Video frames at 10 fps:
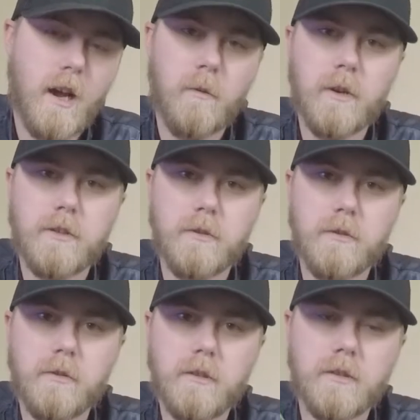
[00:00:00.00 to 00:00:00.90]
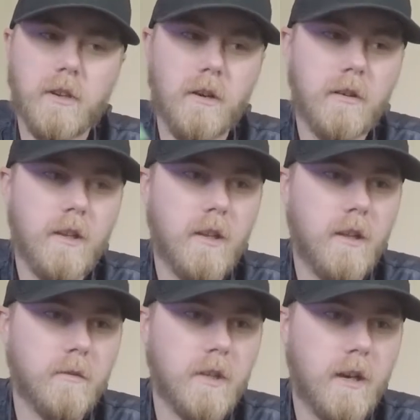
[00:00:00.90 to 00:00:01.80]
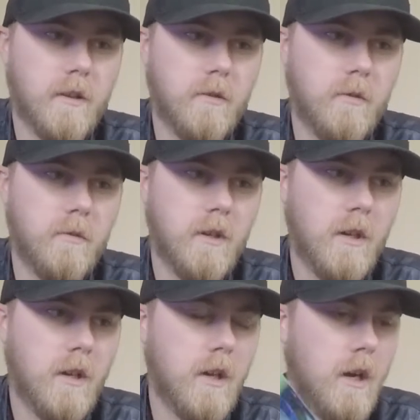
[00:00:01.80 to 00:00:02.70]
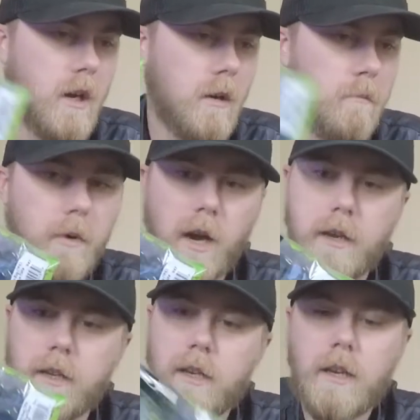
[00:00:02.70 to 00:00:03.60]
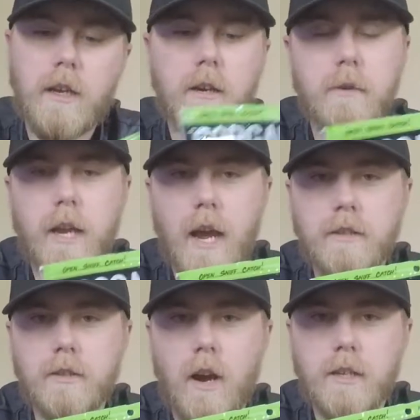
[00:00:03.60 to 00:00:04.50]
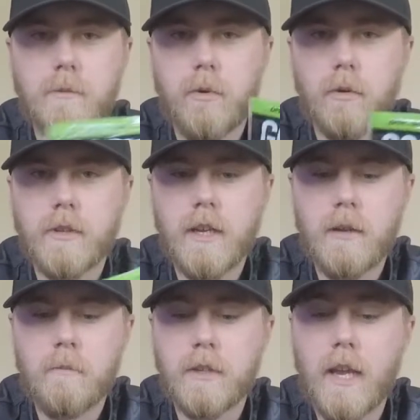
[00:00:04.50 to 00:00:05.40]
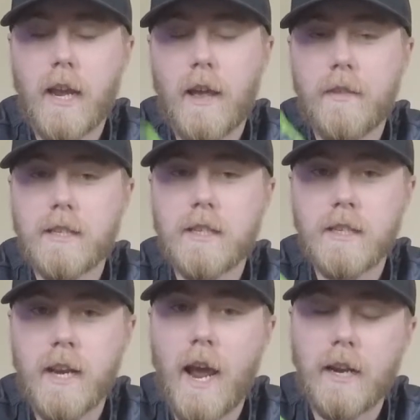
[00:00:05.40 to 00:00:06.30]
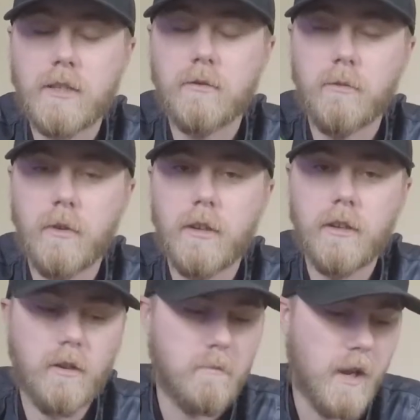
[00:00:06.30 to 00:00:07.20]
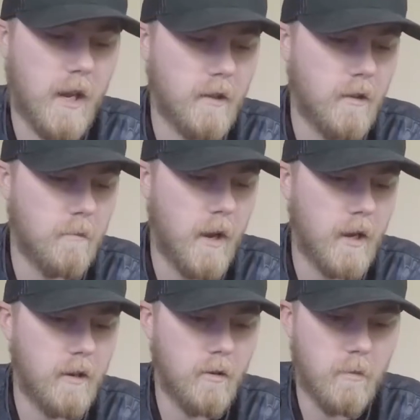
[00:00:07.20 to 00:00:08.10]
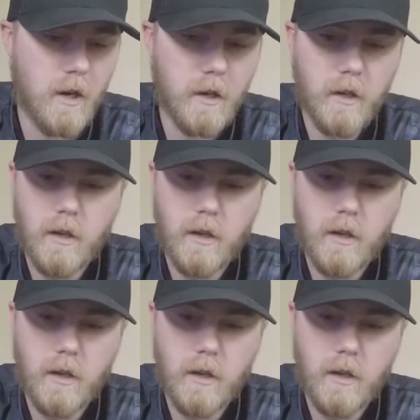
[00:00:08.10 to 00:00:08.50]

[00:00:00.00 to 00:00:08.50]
went to, so that was kind of cool. But yeah, so I support them. But this is an actual really good bait, the Bandito Bug.